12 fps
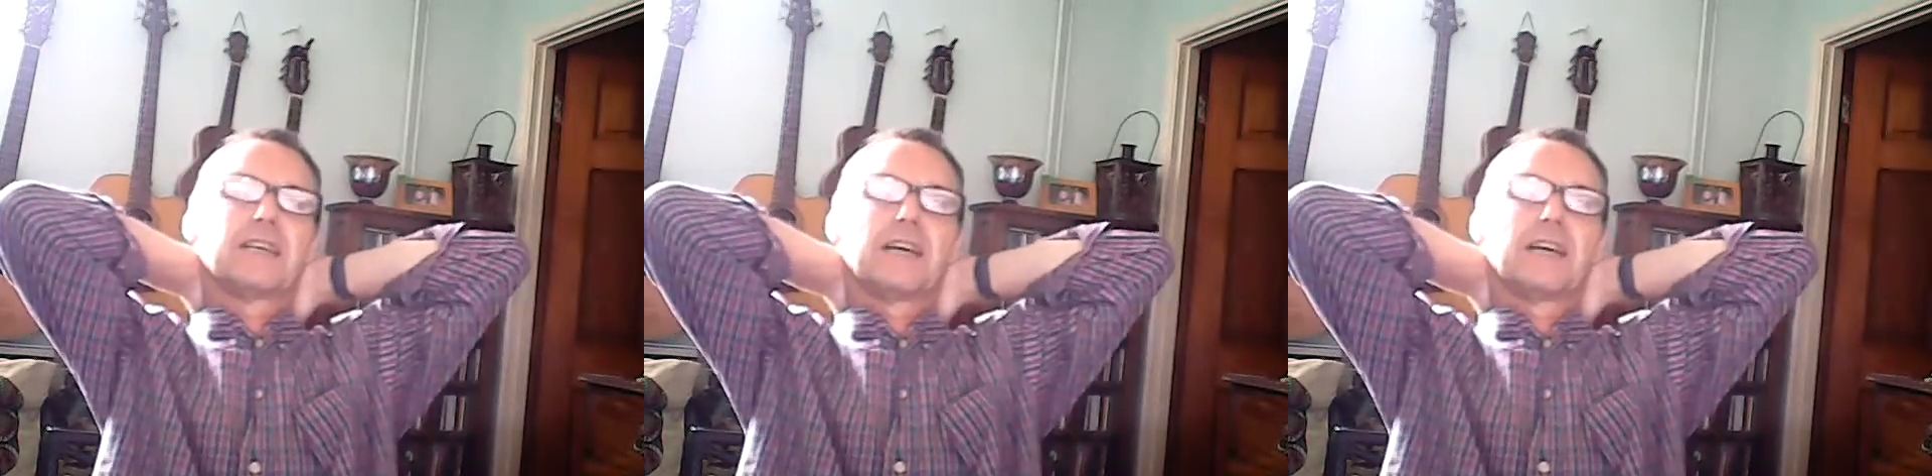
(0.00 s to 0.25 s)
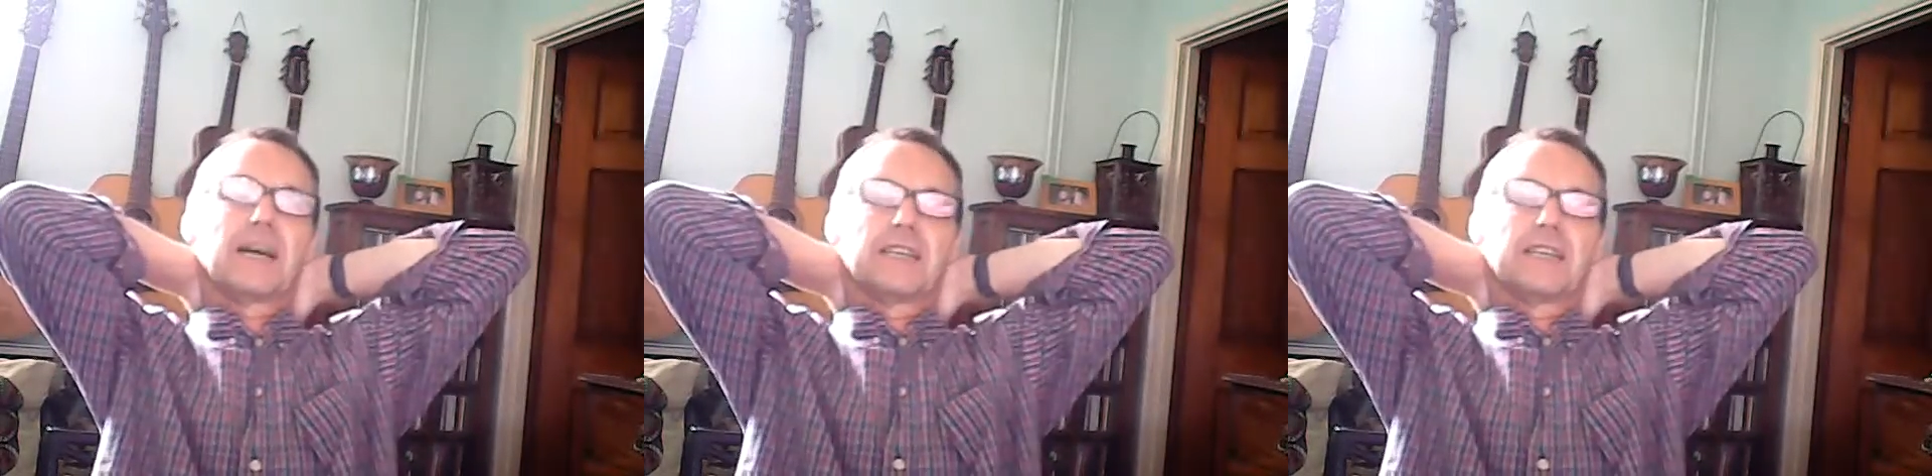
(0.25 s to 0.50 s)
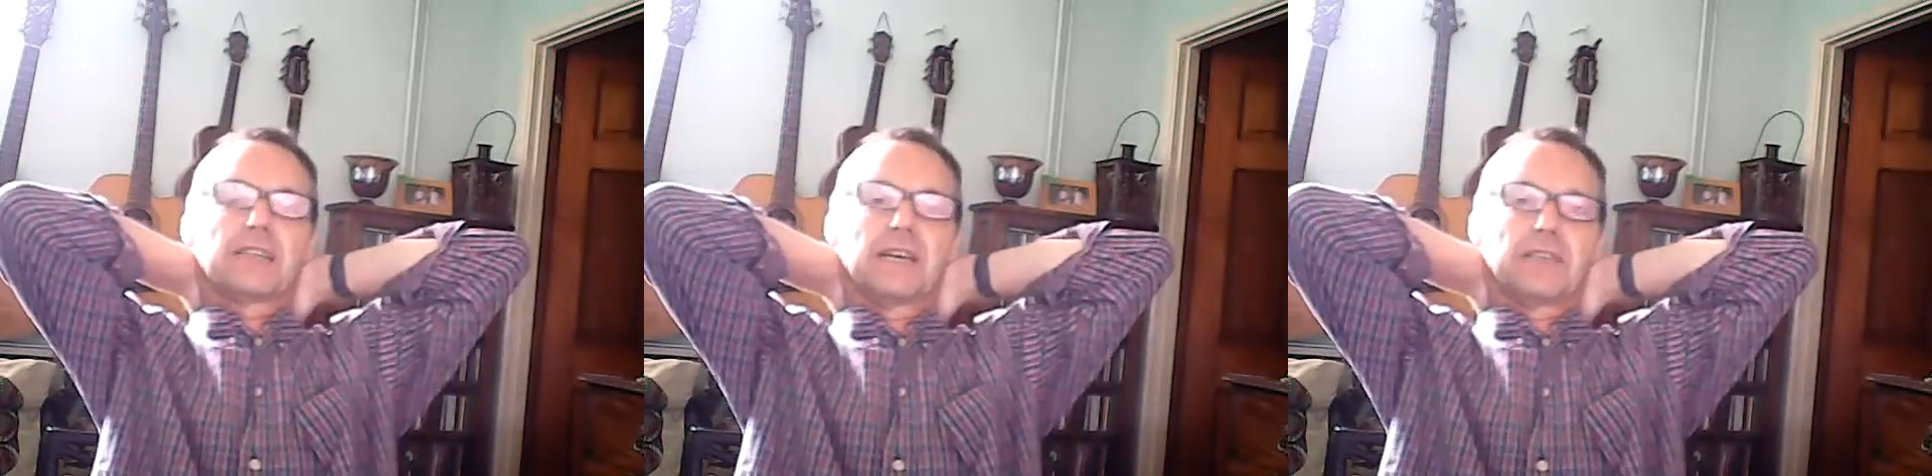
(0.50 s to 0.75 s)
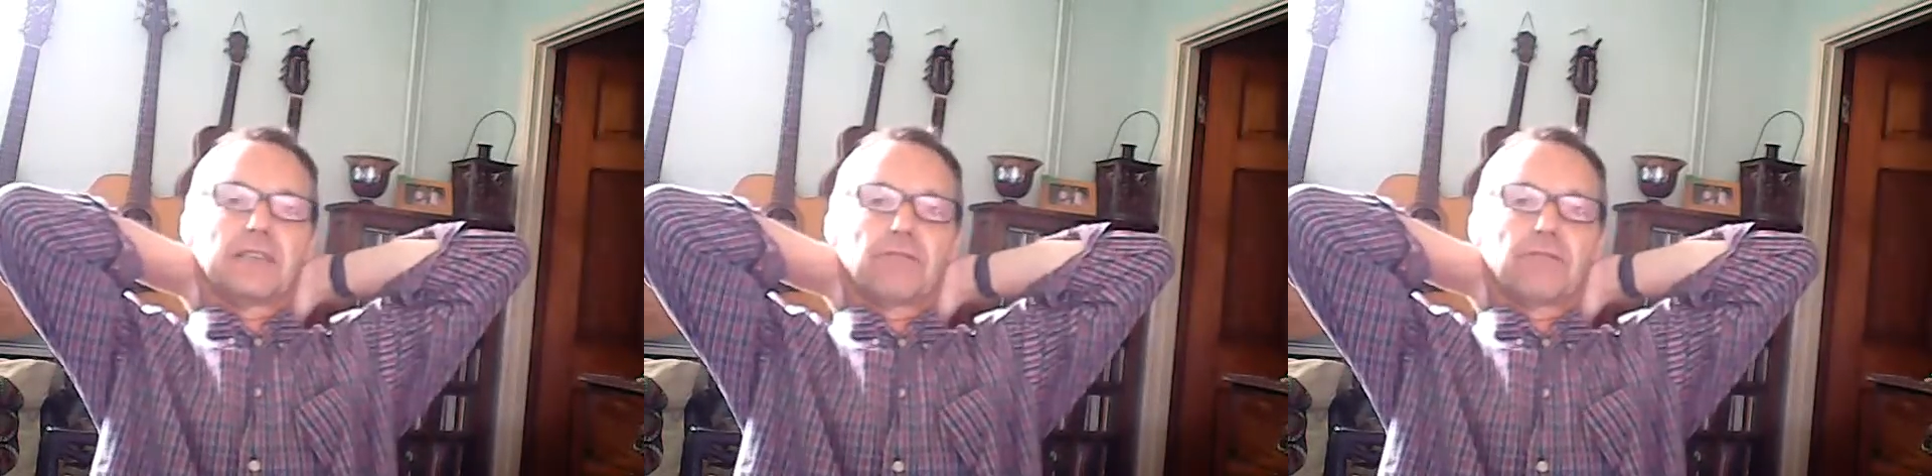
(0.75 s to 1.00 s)
And
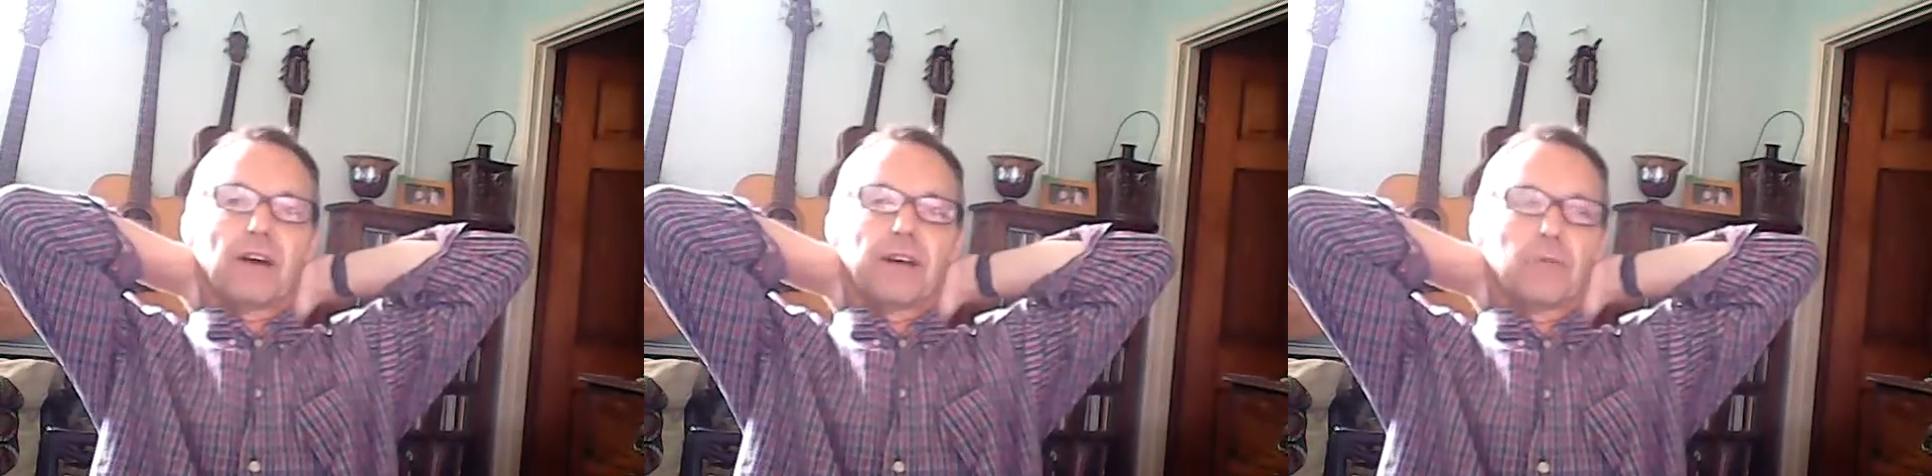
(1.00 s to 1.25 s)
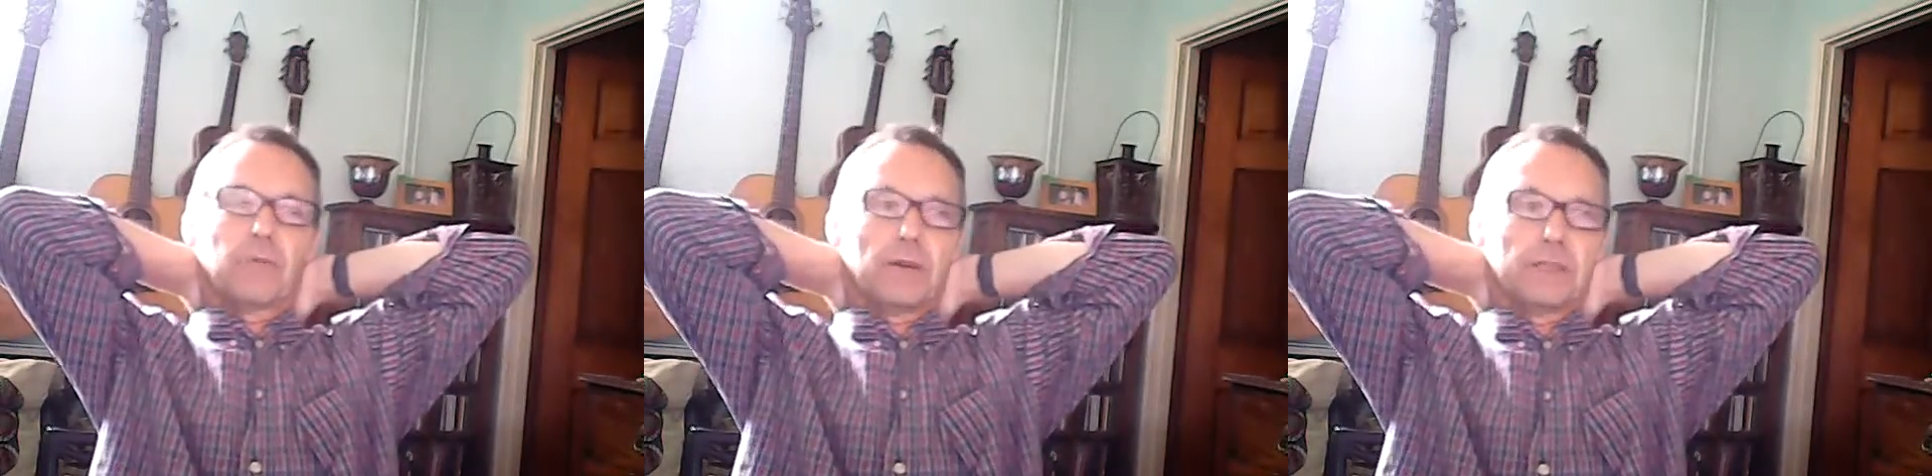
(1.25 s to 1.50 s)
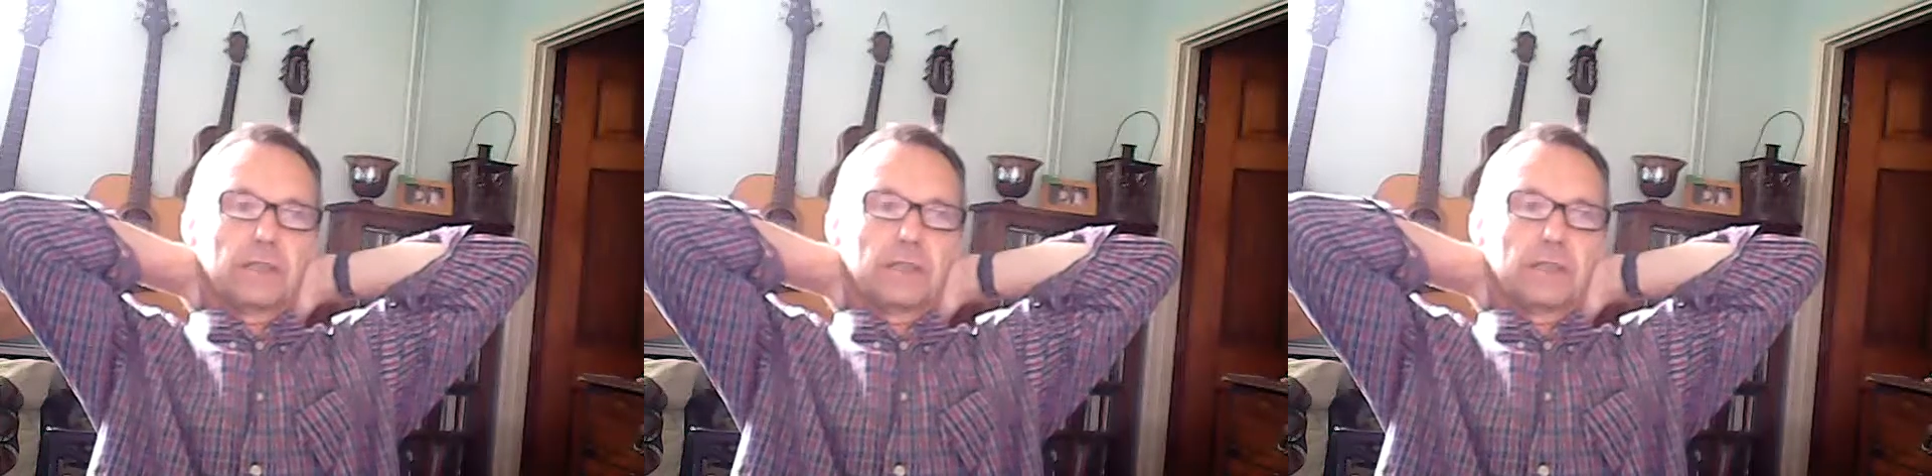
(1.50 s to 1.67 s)
he's right, what he's